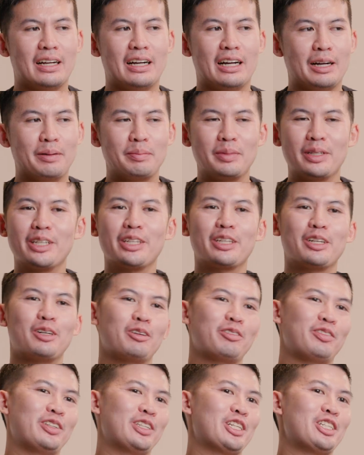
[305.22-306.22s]
I'm gonna go
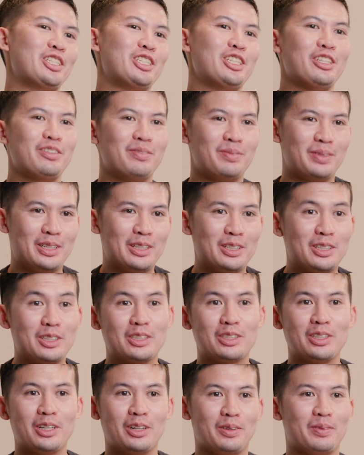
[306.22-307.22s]
with an achievement.
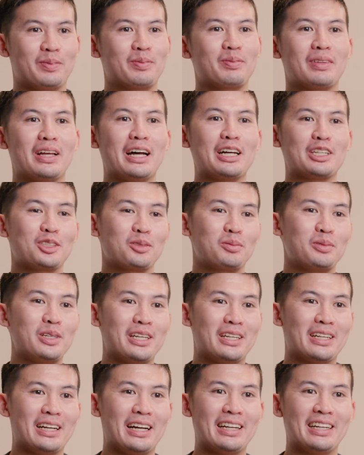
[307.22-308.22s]
So last
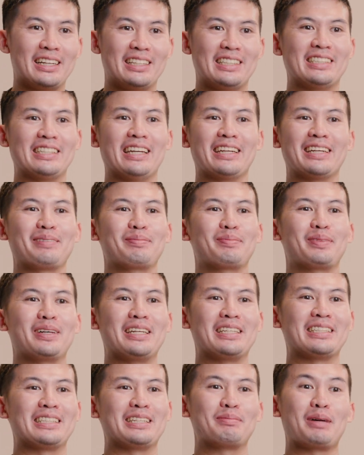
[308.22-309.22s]
week I got second
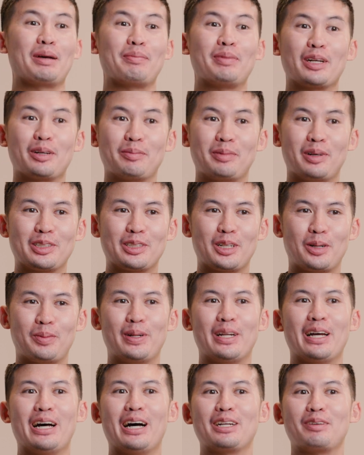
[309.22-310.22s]
place in my pickleball
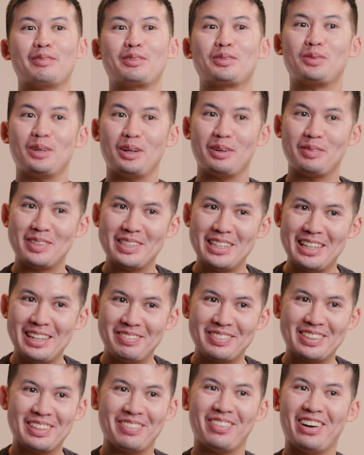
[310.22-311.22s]
tournament out of 12
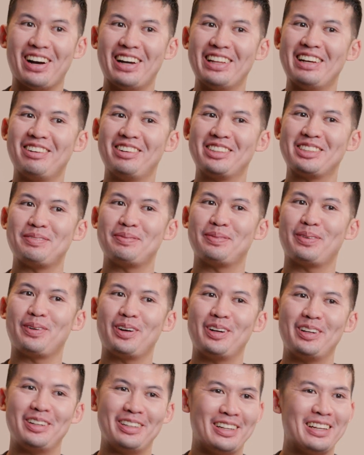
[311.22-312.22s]
teams. And why that was
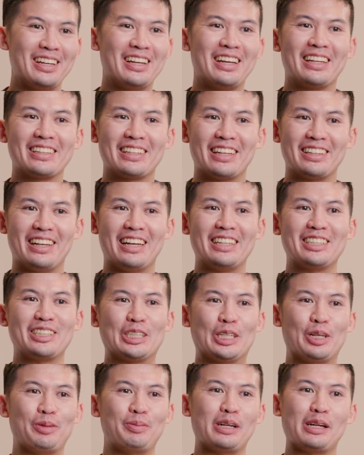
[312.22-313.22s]
important, the last
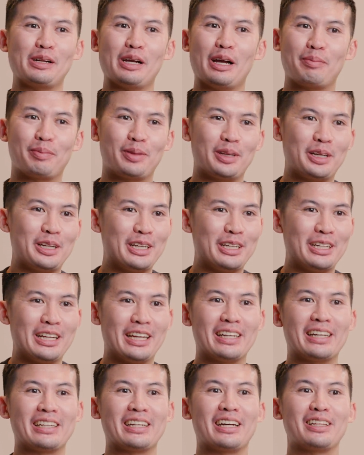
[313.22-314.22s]
tournament I played in,
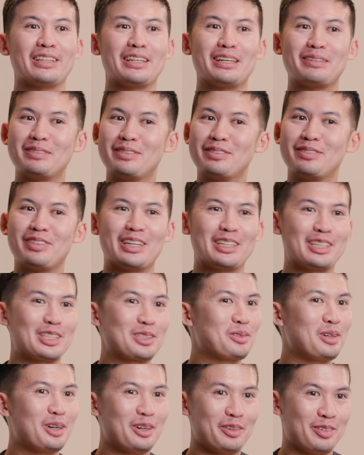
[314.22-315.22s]
I got 11th out of
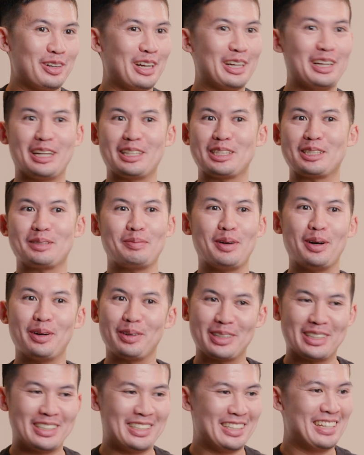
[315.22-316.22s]
12. I got
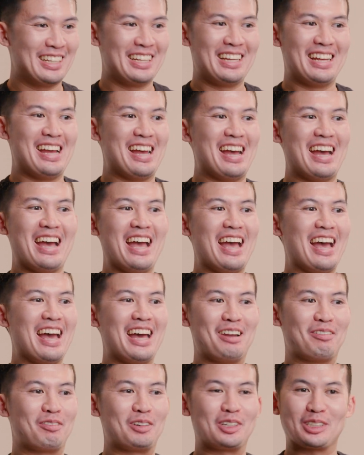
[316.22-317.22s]
smoked.
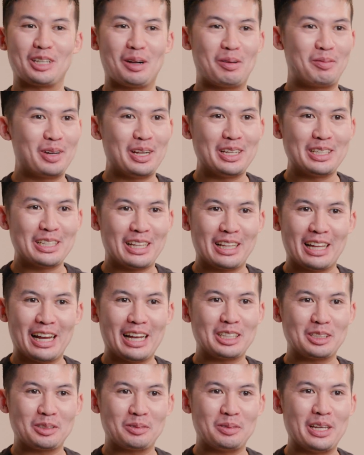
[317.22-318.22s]
And for some reason
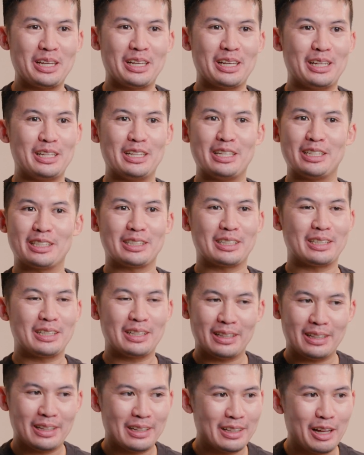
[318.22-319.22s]
last week in this
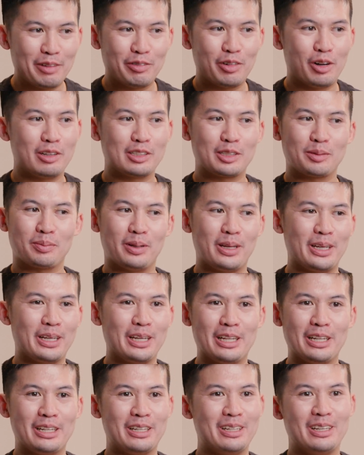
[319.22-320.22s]
level I was playing
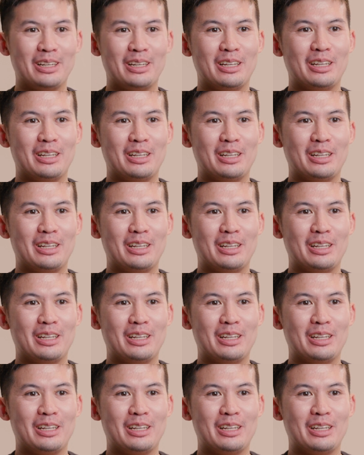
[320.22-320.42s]
in,